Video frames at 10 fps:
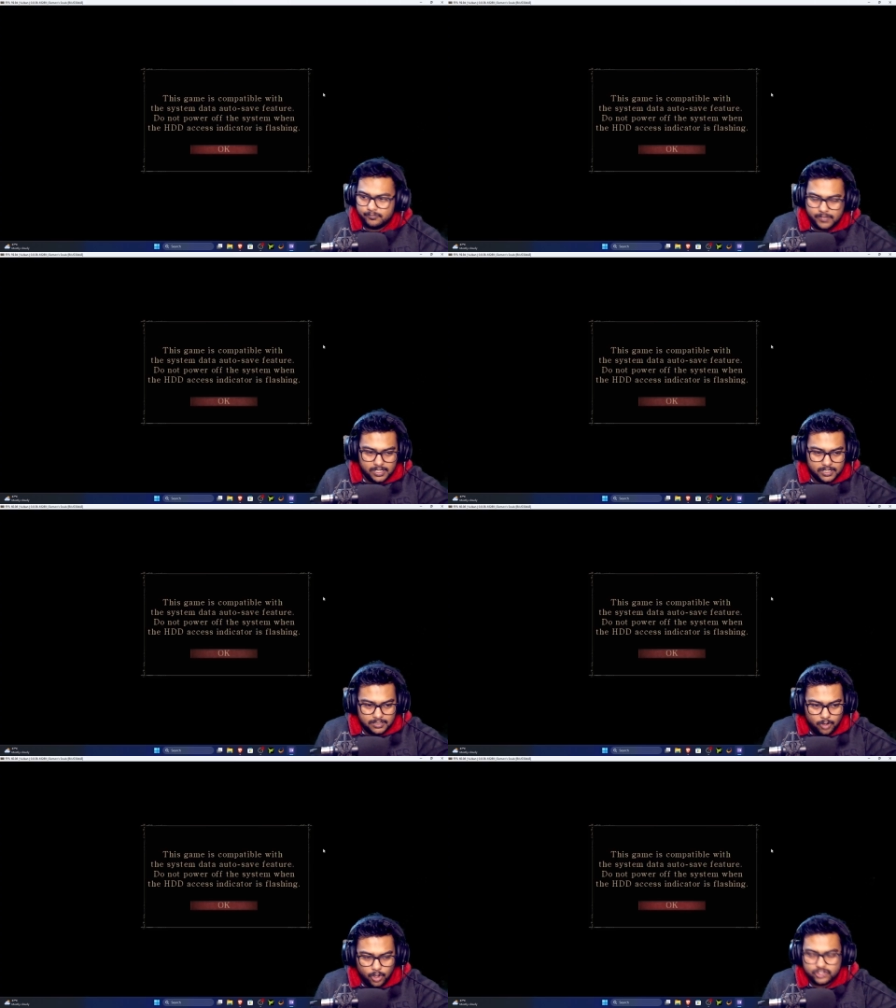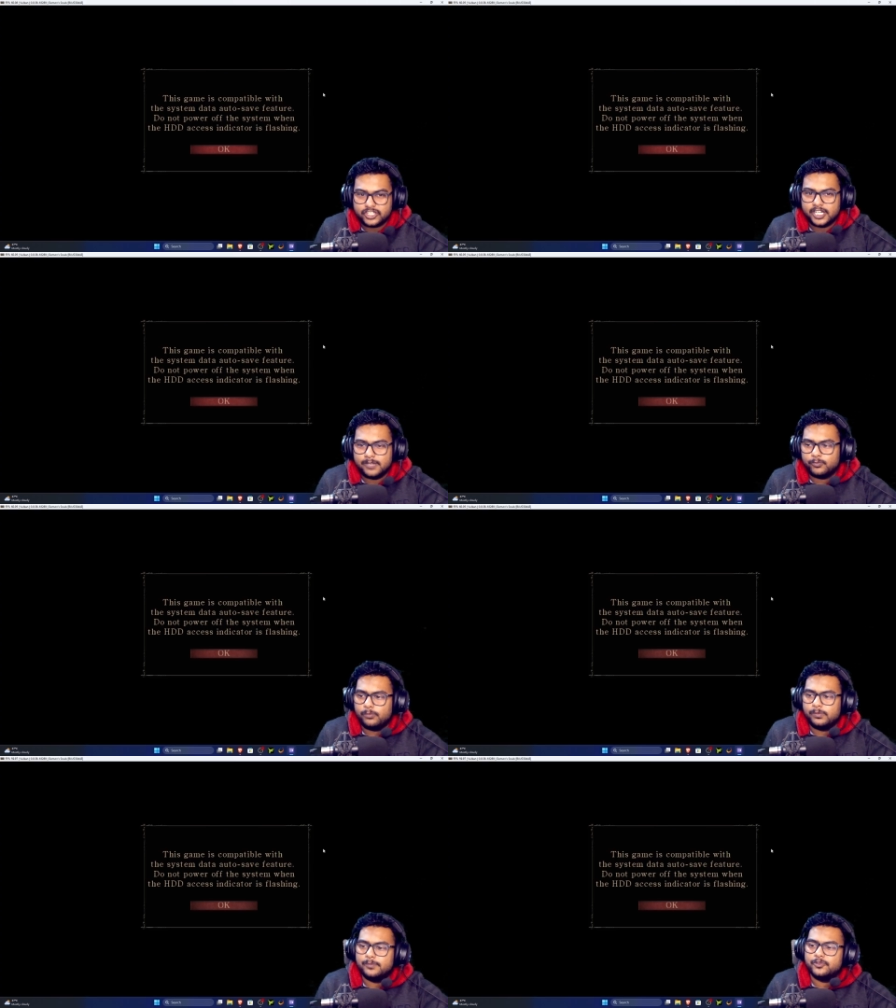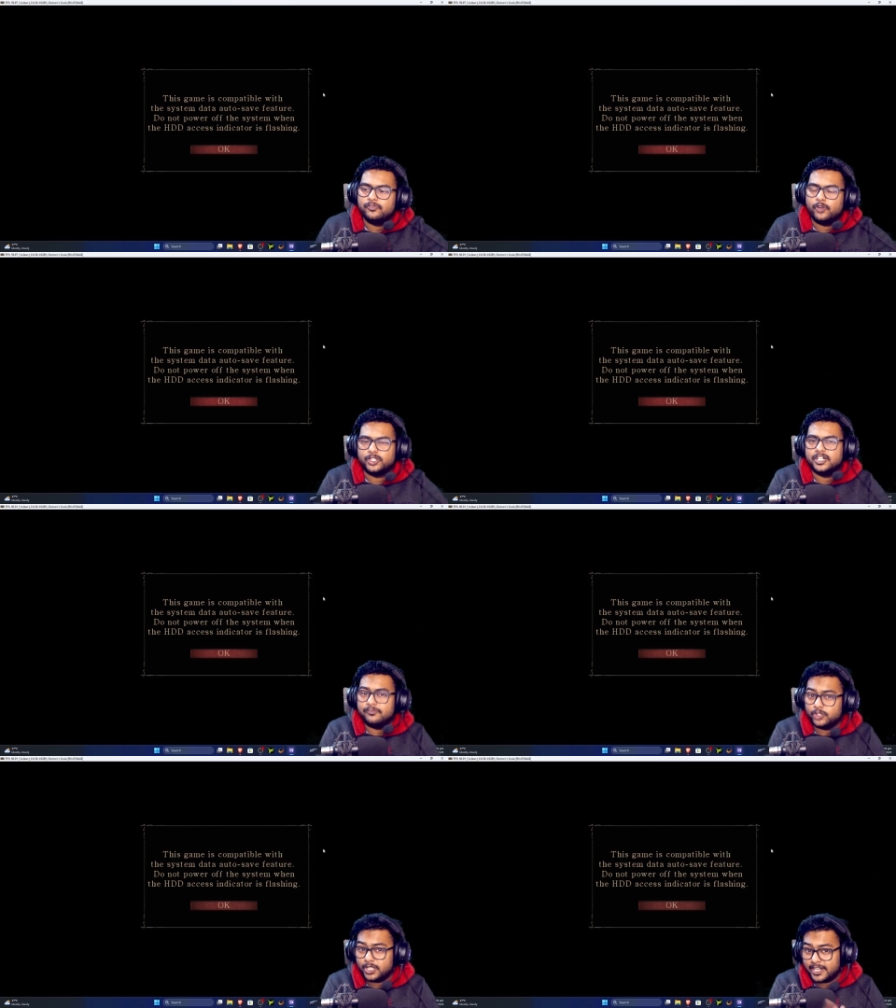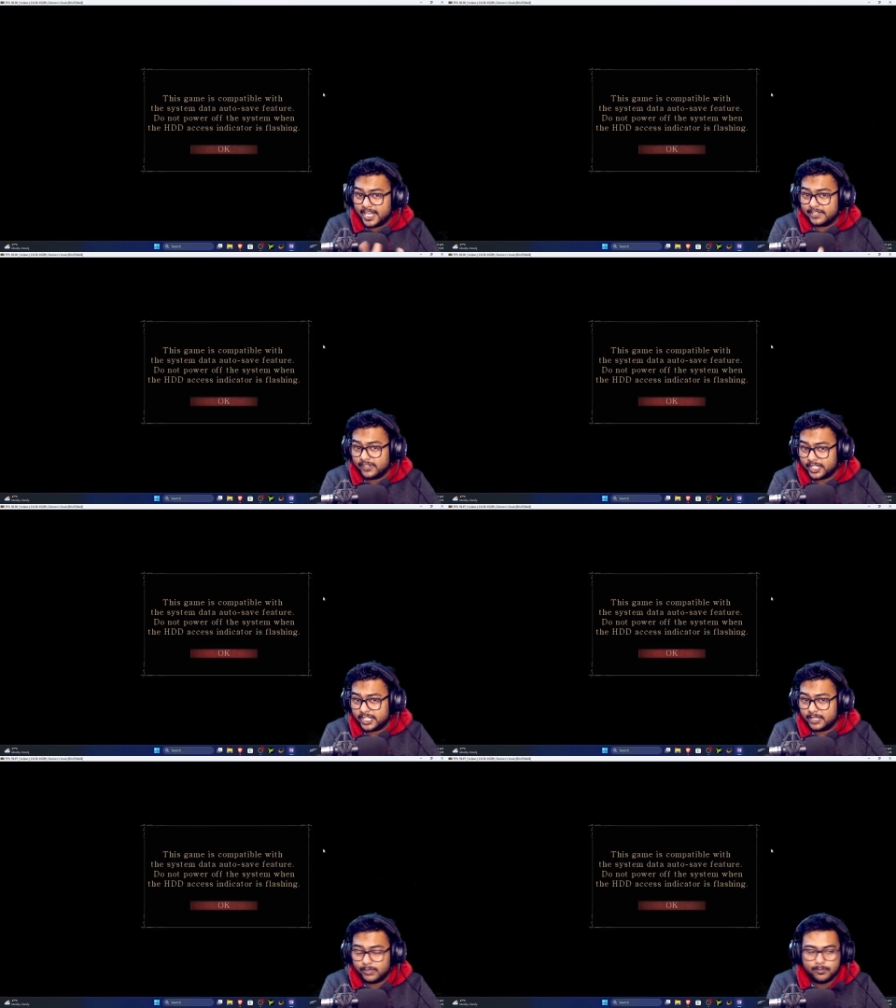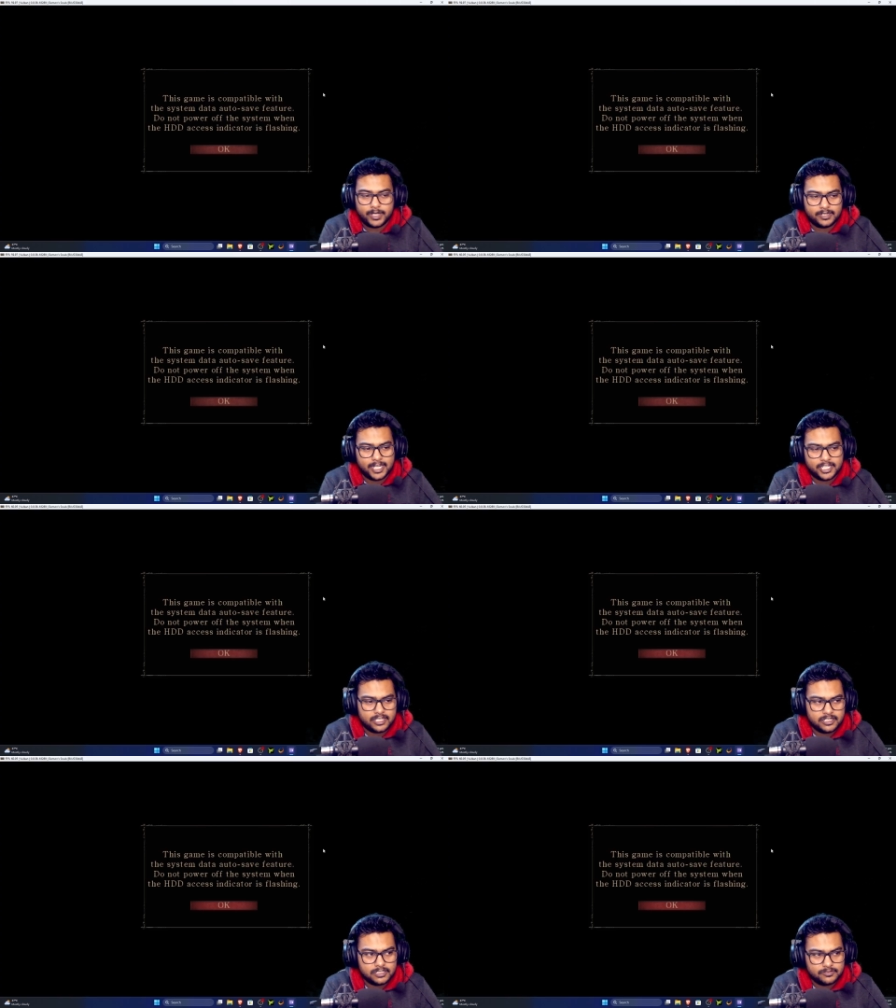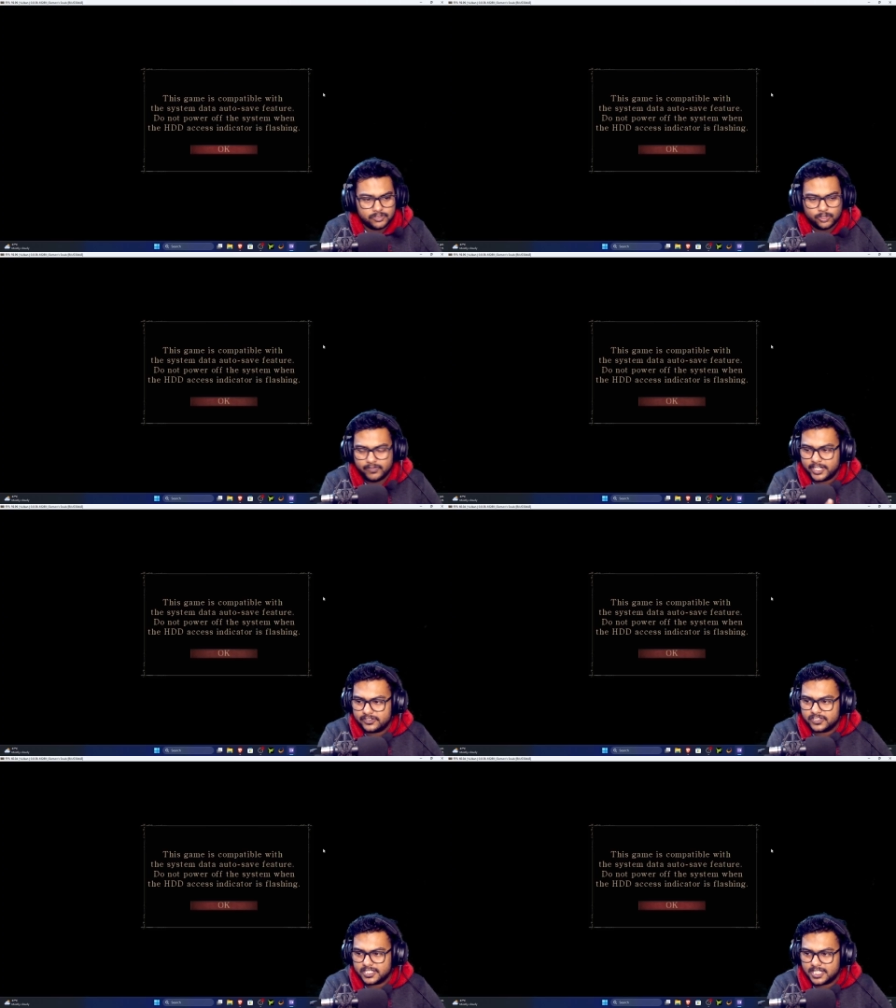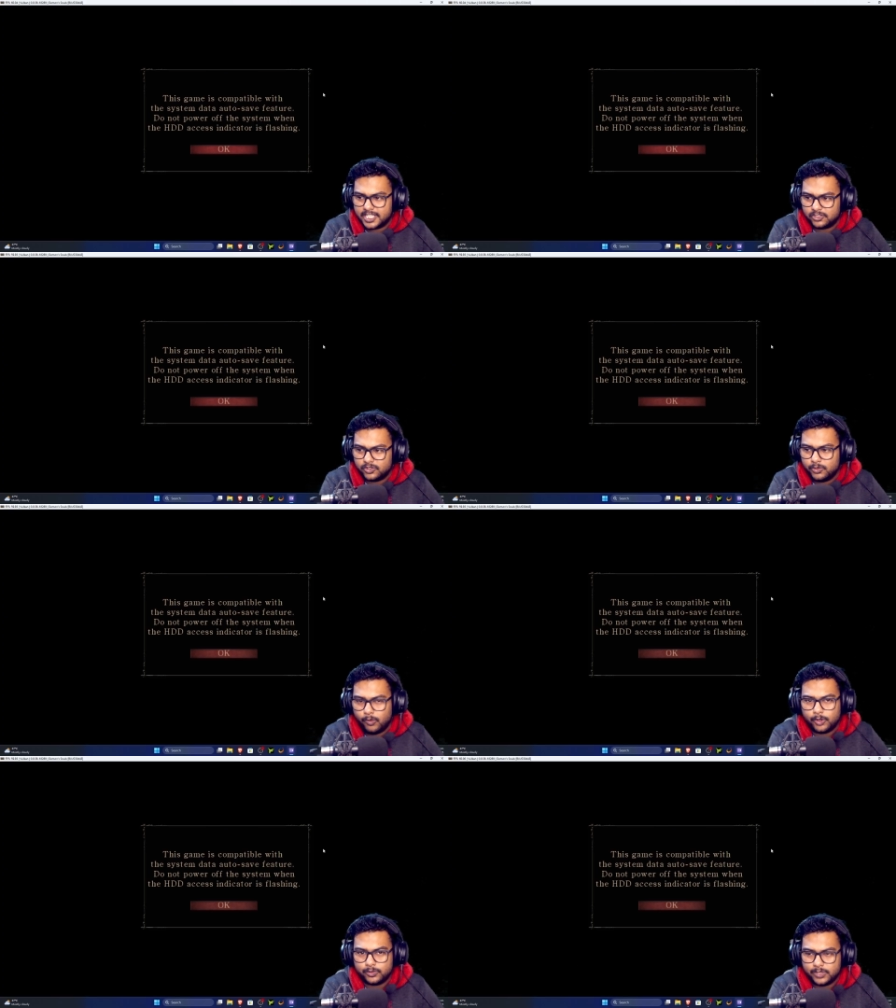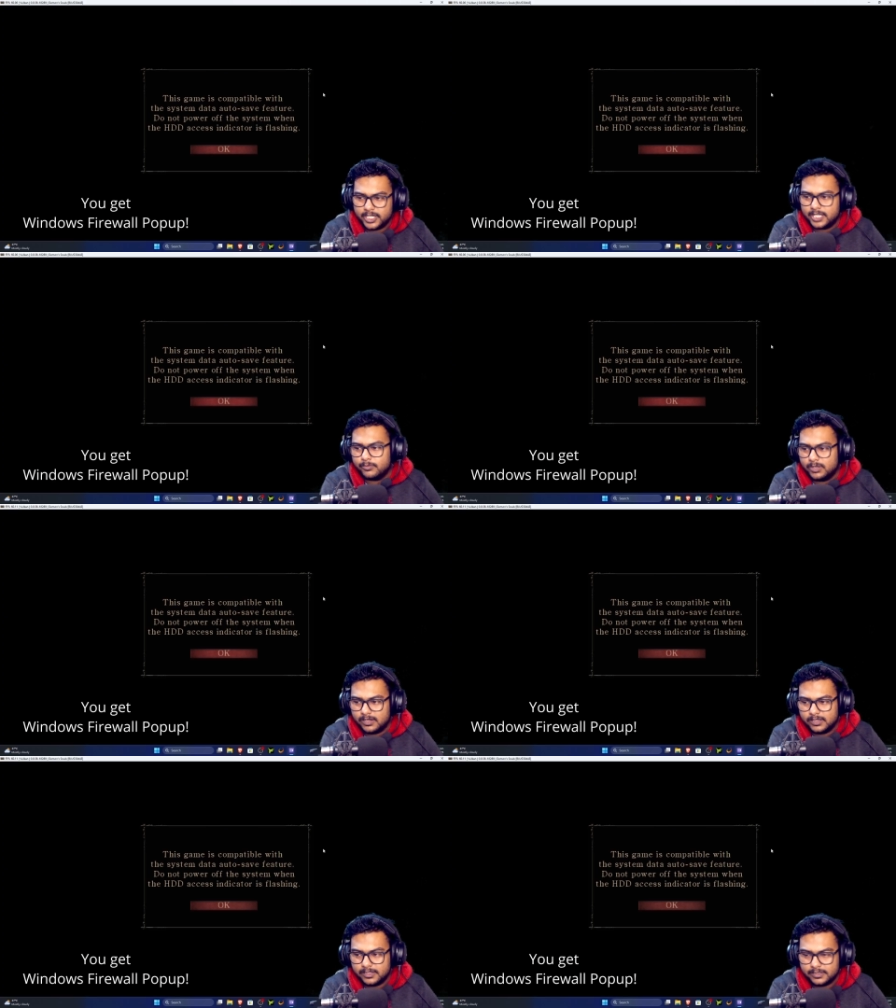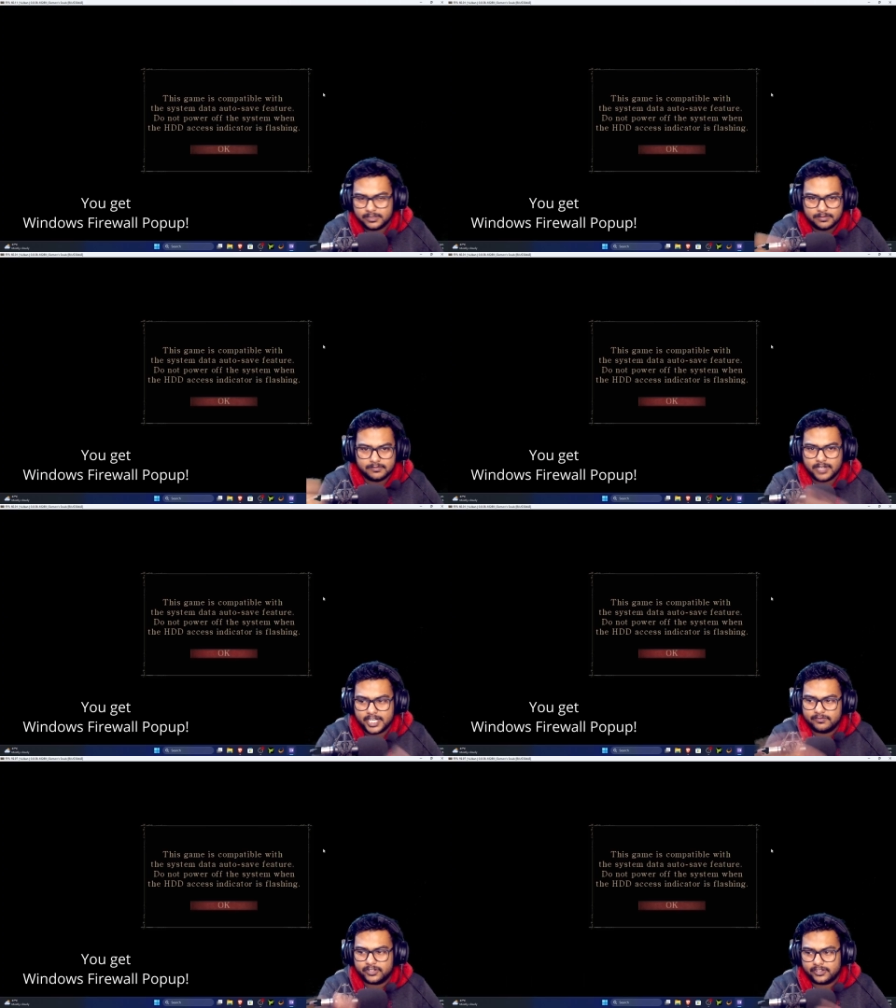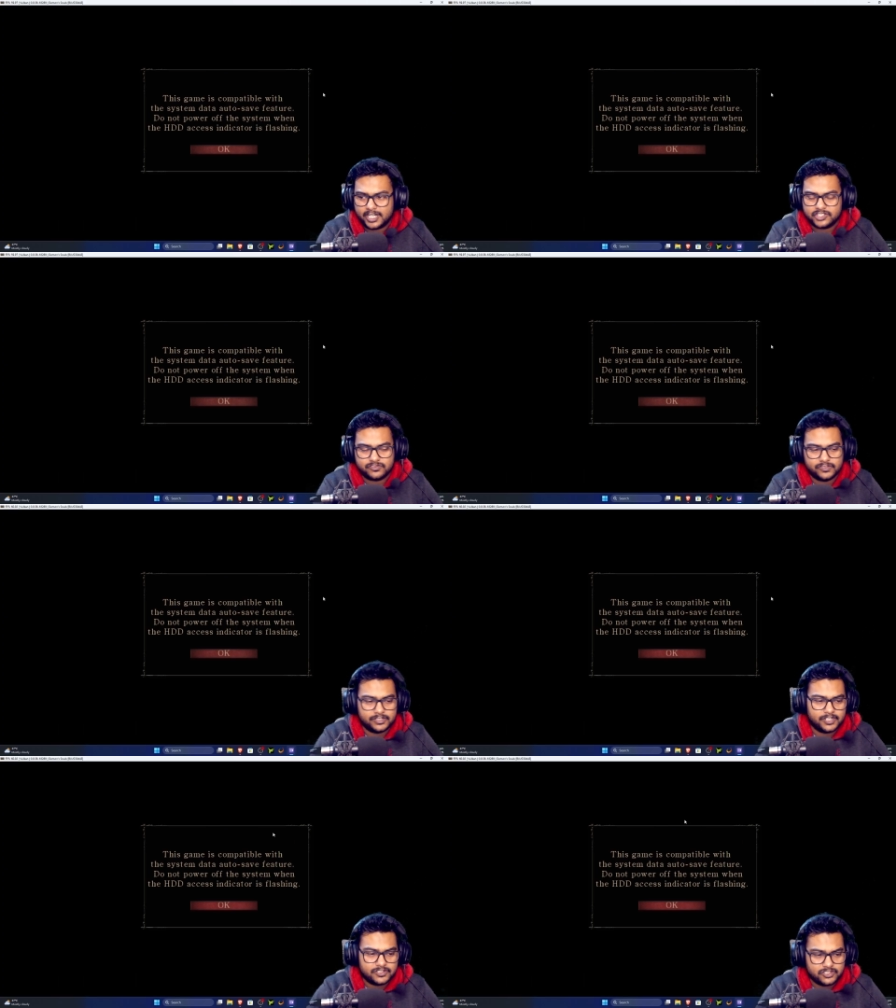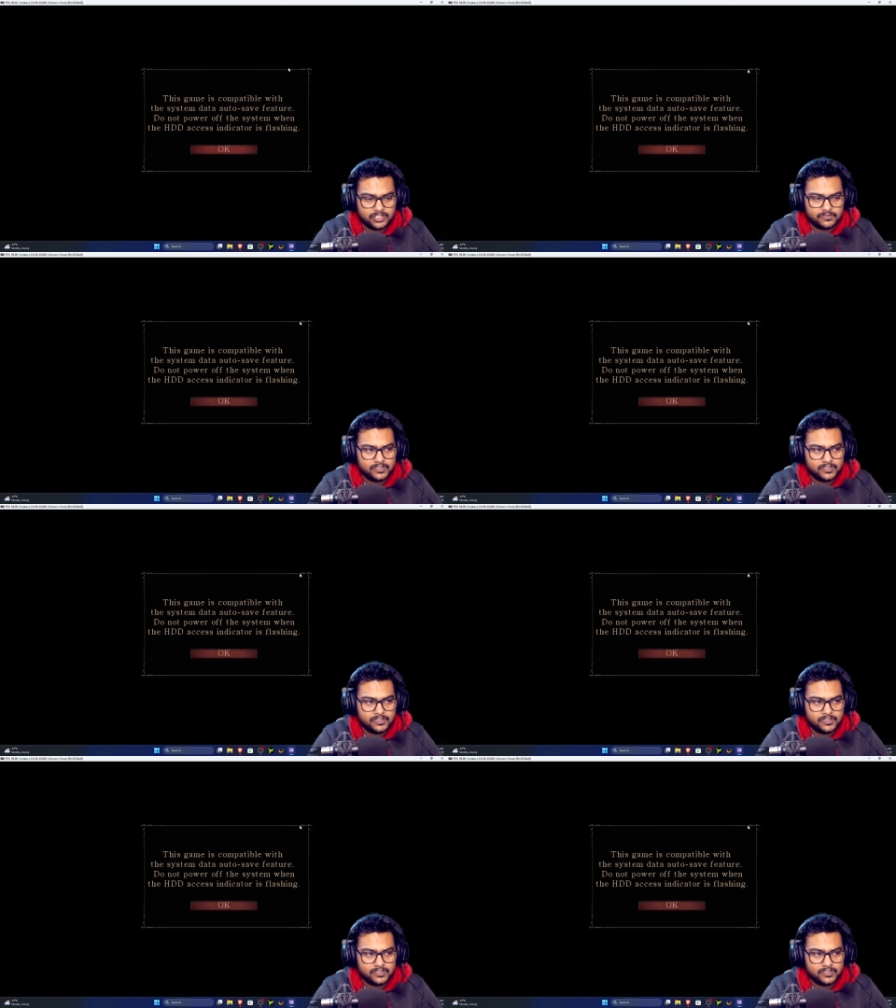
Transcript: on-screen pop-up for the network enablement, like you know, when it says like, do you want to enable network transfer and stuff.